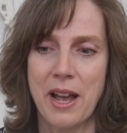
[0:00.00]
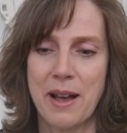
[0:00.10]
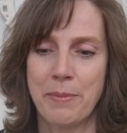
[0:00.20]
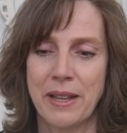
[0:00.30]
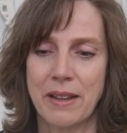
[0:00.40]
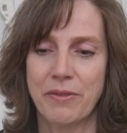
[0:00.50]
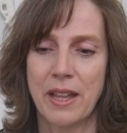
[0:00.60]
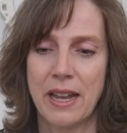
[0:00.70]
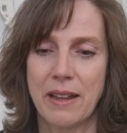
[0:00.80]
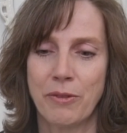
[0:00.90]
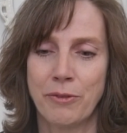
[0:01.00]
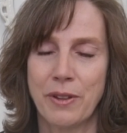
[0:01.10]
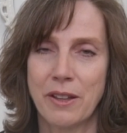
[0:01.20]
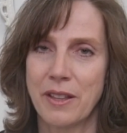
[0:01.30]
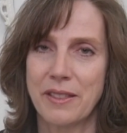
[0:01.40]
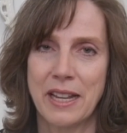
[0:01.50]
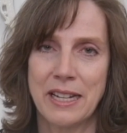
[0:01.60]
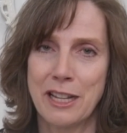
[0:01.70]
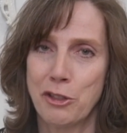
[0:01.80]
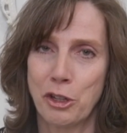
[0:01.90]
up, and if they feel that they
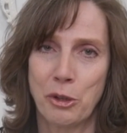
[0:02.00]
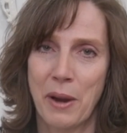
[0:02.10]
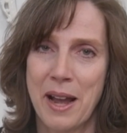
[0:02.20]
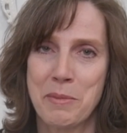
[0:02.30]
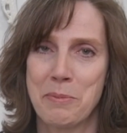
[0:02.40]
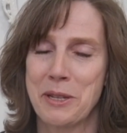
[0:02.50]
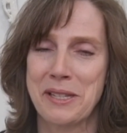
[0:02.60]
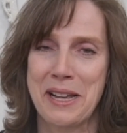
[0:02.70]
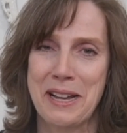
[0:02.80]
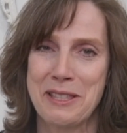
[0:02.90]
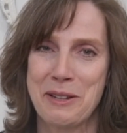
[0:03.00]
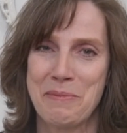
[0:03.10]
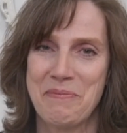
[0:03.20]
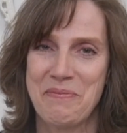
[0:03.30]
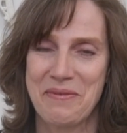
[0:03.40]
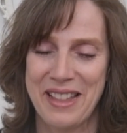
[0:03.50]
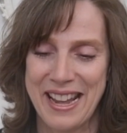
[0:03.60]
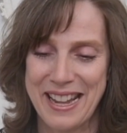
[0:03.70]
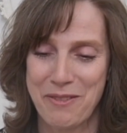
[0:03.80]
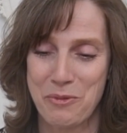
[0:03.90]
need their grandma beside them,
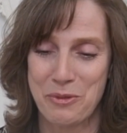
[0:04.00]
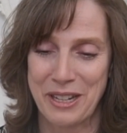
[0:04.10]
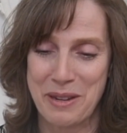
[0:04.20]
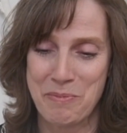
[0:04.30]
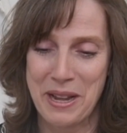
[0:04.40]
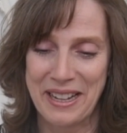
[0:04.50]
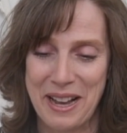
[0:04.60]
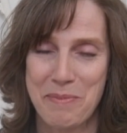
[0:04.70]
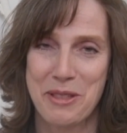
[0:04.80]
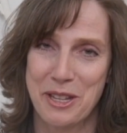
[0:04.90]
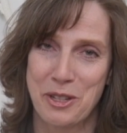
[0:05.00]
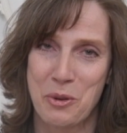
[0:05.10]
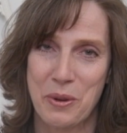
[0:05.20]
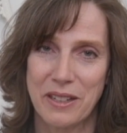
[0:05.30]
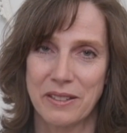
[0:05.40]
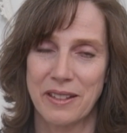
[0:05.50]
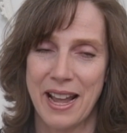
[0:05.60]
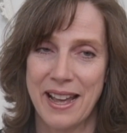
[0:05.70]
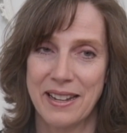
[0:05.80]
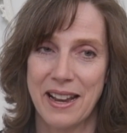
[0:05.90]
they can pick up this quilt,
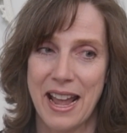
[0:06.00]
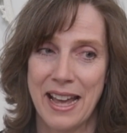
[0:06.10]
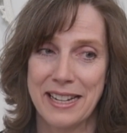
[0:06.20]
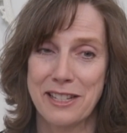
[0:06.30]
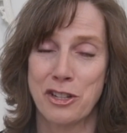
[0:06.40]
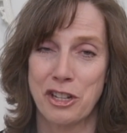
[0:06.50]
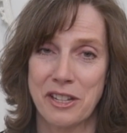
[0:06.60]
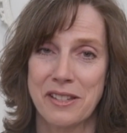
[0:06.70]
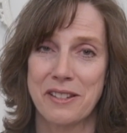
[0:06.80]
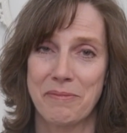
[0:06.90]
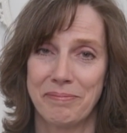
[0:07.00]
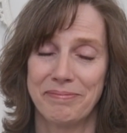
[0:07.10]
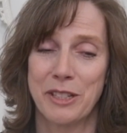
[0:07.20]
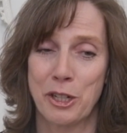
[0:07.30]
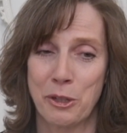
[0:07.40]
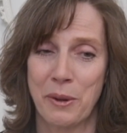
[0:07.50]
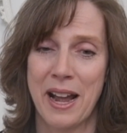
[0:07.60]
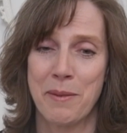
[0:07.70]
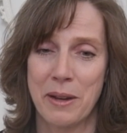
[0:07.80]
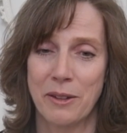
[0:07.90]
and it's just their
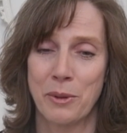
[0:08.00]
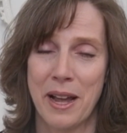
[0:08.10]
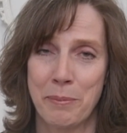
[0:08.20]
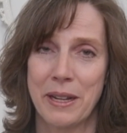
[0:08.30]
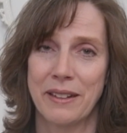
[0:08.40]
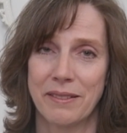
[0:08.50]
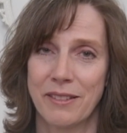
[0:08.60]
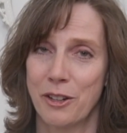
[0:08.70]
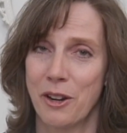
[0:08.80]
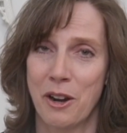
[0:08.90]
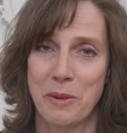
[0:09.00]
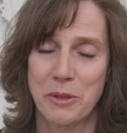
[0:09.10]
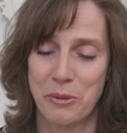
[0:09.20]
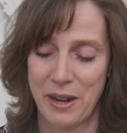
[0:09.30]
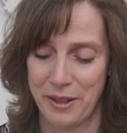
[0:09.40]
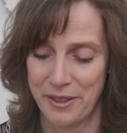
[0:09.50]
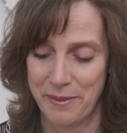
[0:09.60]
grandma wrapping her arms around